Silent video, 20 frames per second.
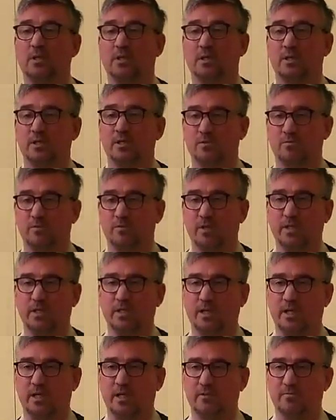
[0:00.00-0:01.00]
It's a very
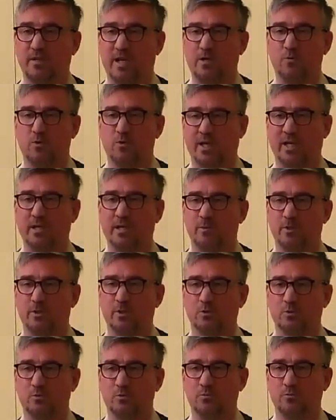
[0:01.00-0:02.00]
kind of
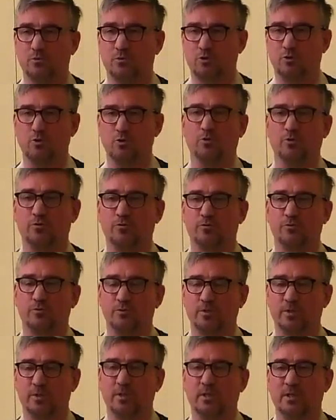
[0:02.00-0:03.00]
alchemical truth
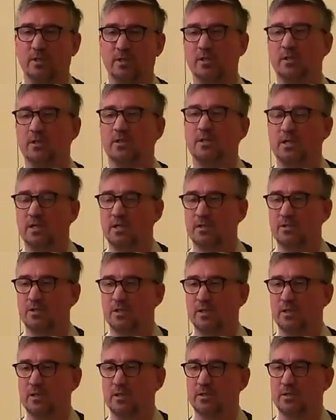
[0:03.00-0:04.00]
that,
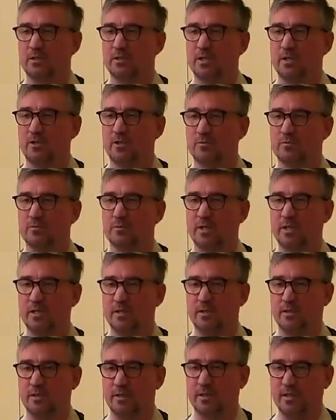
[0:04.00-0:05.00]

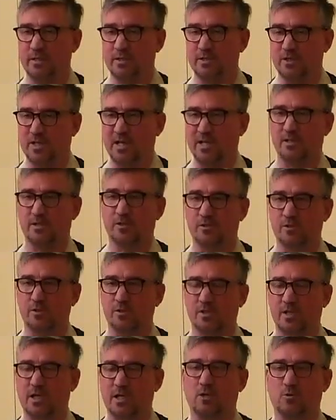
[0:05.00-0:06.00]
in Saturn's
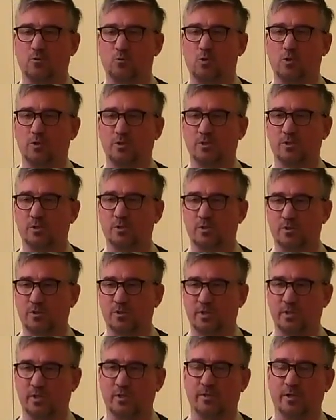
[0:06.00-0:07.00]
dark waters,
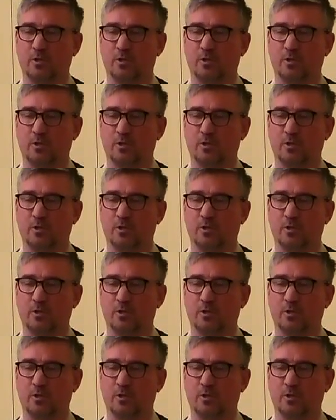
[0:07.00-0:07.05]
there are the